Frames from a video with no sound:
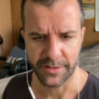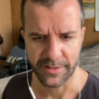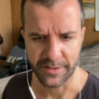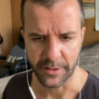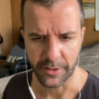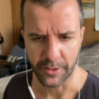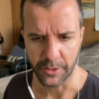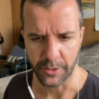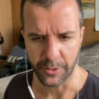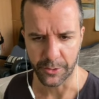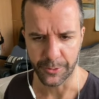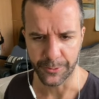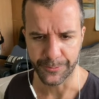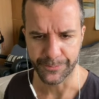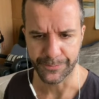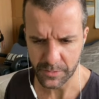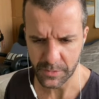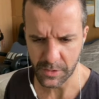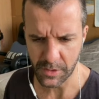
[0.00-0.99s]
So
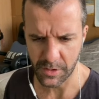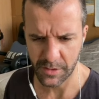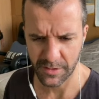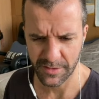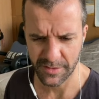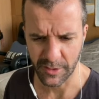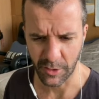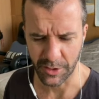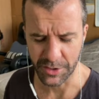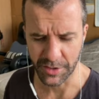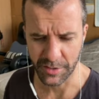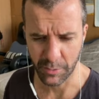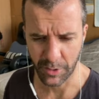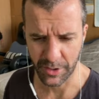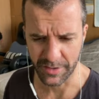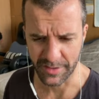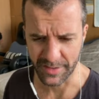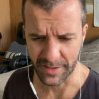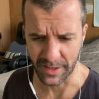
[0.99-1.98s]
I just
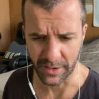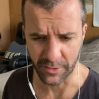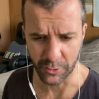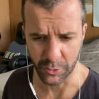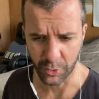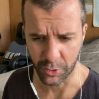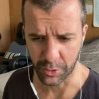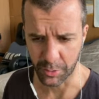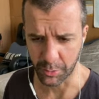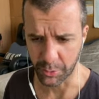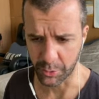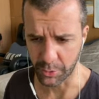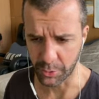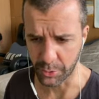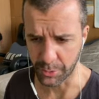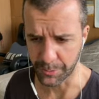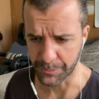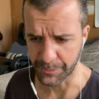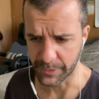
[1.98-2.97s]
want to stay in a dorm
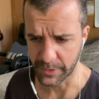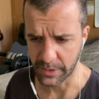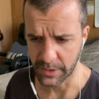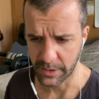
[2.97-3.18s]
room,